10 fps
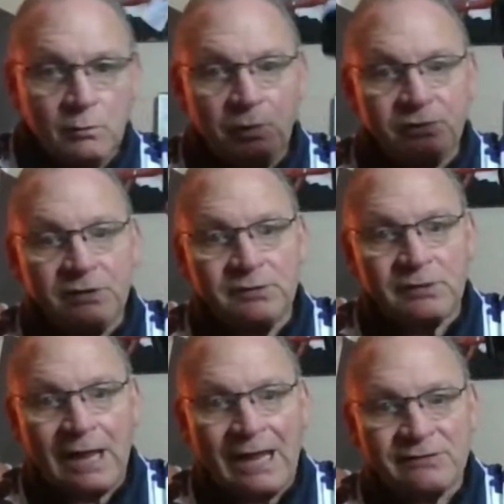which is
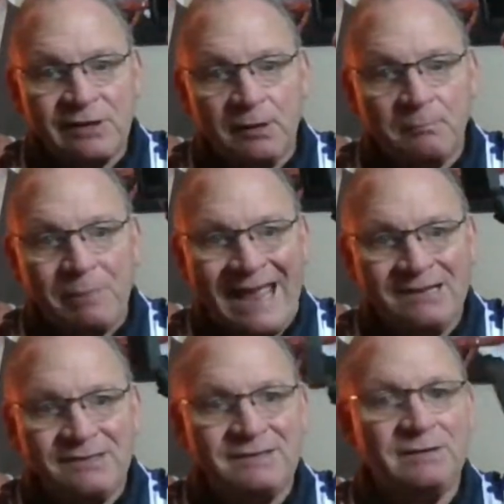actually a
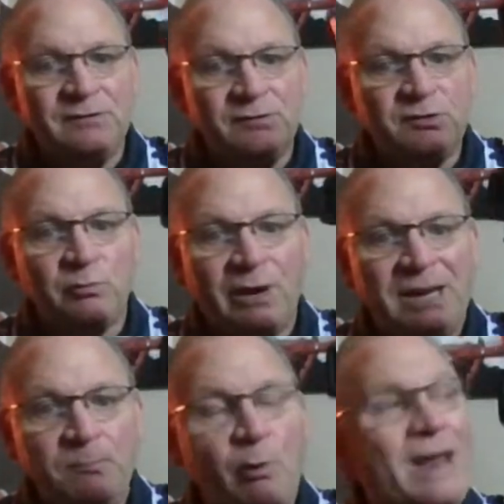patented
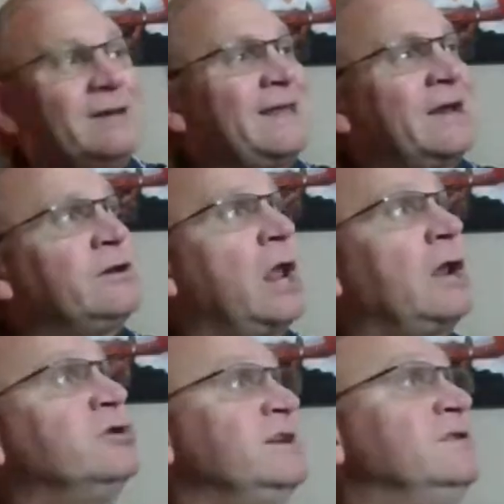string break
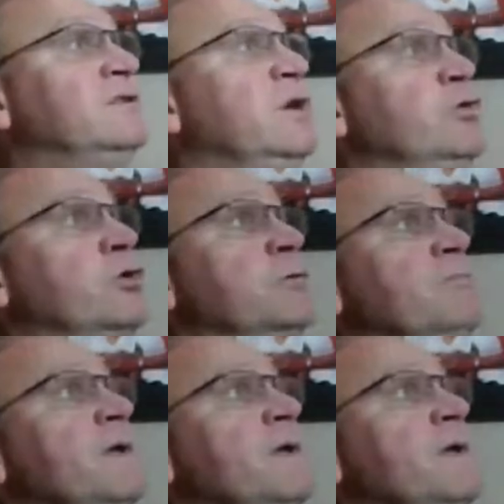technology tuner.